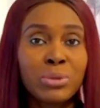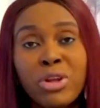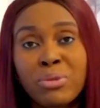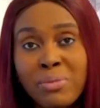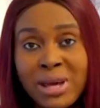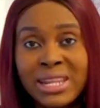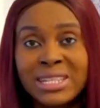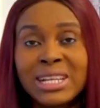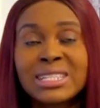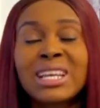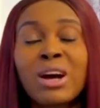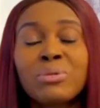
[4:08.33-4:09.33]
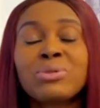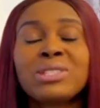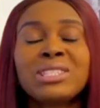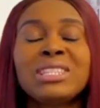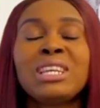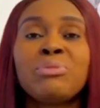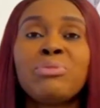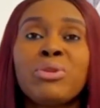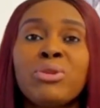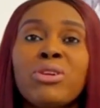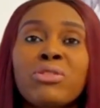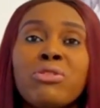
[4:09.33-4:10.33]
Product managers help to see a
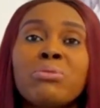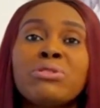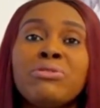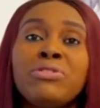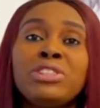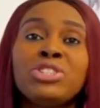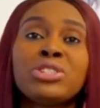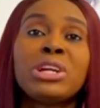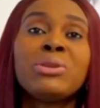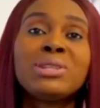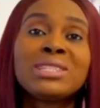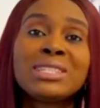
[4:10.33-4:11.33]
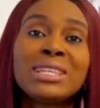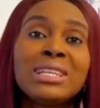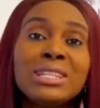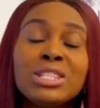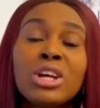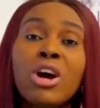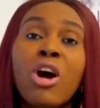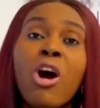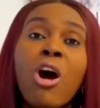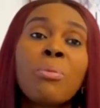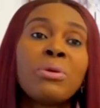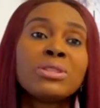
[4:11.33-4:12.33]
product from the visionary stage
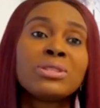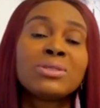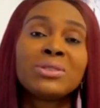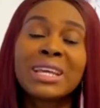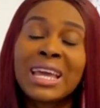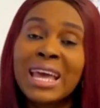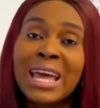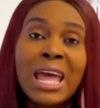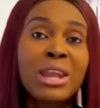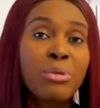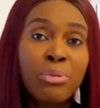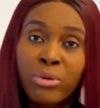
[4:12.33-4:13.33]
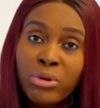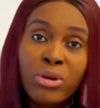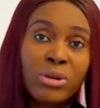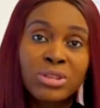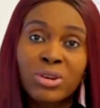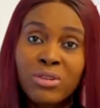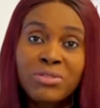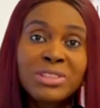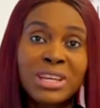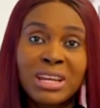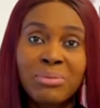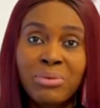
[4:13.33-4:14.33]
up until the end product of
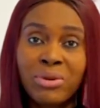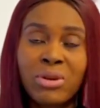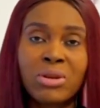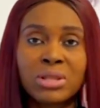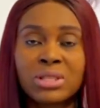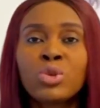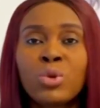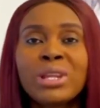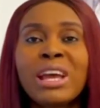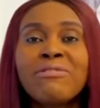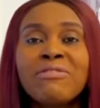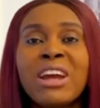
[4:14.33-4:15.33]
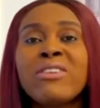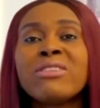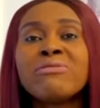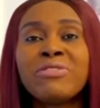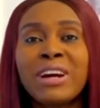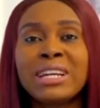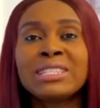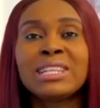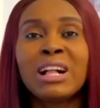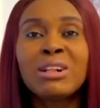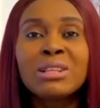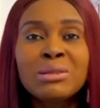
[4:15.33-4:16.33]
that product. So they are very
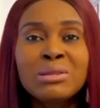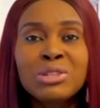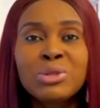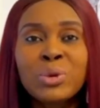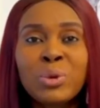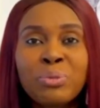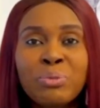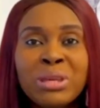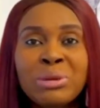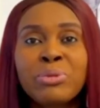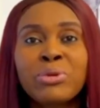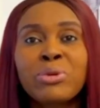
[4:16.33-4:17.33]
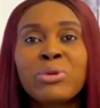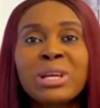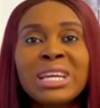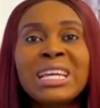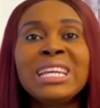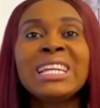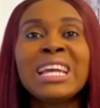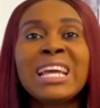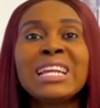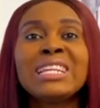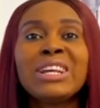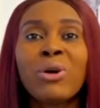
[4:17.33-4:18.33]
vital, you know, people in
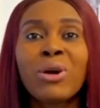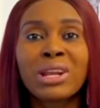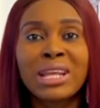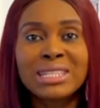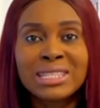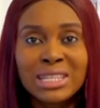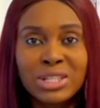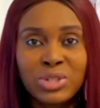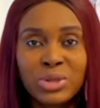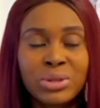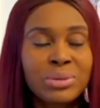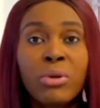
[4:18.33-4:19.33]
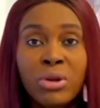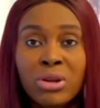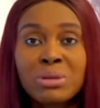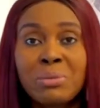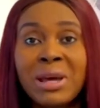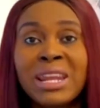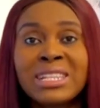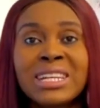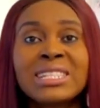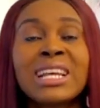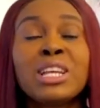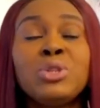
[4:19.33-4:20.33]
any organization. Product
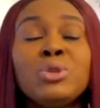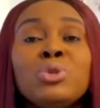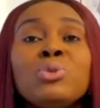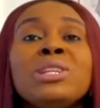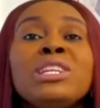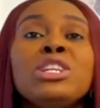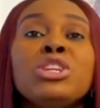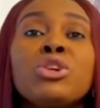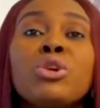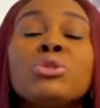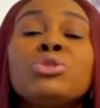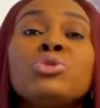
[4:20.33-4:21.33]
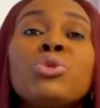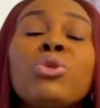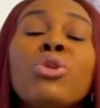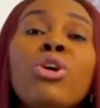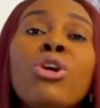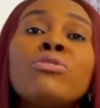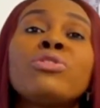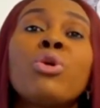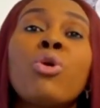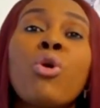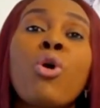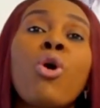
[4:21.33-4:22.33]
managers are usually in control of the
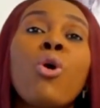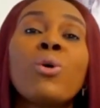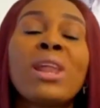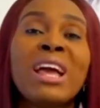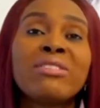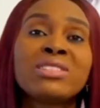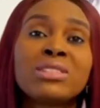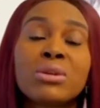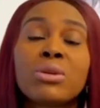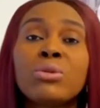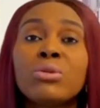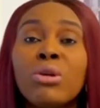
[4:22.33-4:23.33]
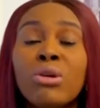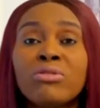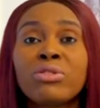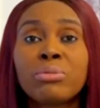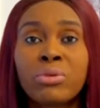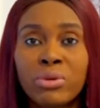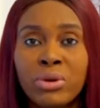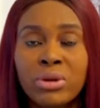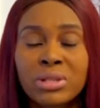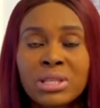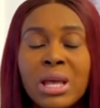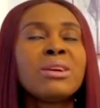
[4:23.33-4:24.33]
whole life cycle of the
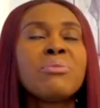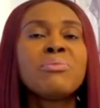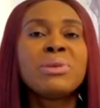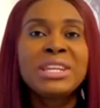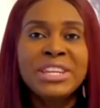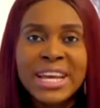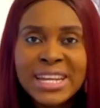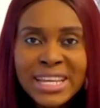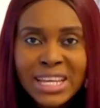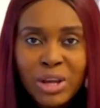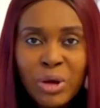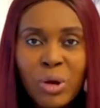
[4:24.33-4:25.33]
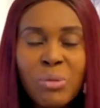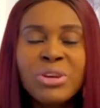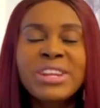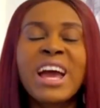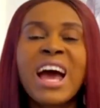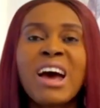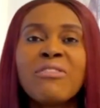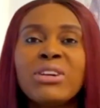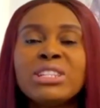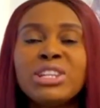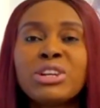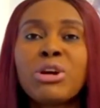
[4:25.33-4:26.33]
product. The median income or the
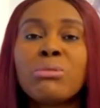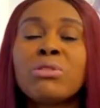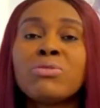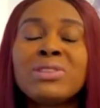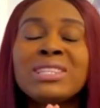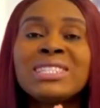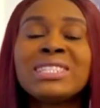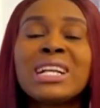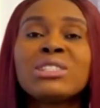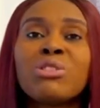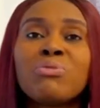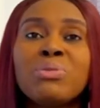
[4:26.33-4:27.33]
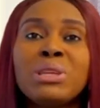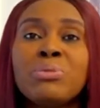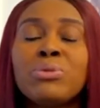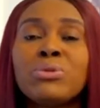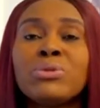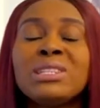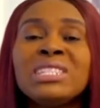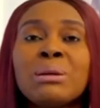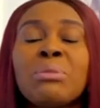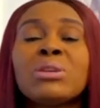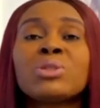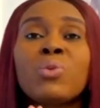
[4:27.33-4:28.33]
average income of this set of people is
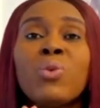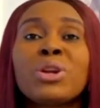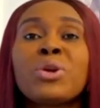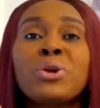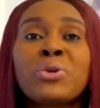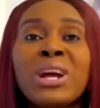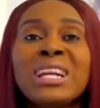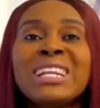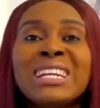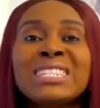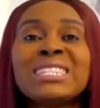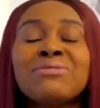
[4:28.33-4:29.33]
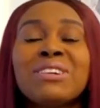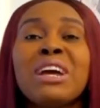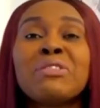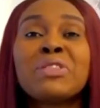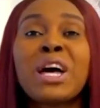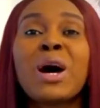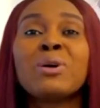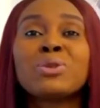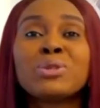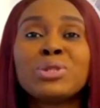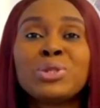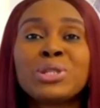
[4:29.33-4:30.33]
about
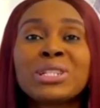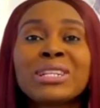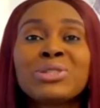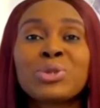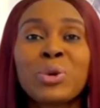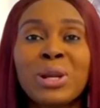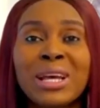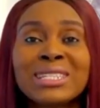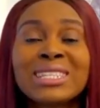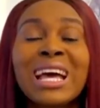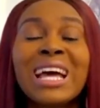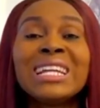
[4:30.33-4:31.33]
195000 dollars.